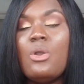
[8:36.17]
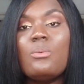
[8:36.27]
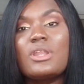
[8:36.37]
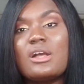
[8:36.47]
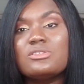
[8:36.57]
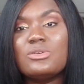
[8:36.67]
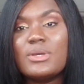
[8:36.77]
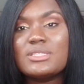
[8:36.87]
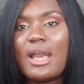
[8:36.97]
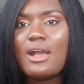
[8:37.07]
what I'll do
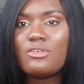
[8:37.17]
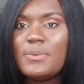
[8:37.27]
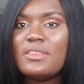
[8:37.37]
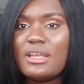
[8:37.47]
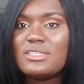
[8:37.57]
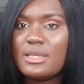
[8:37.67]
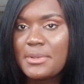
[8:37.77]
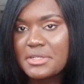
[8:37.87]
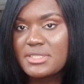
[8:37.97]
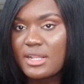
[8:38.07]
is I'll repeat that same
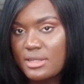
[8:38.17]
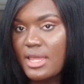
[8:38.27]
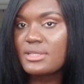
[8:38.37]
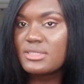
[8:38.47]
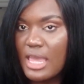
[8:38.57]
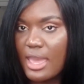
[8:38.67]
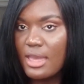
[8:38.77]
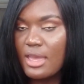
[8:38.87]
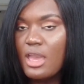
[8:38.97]
hairstyle the next day.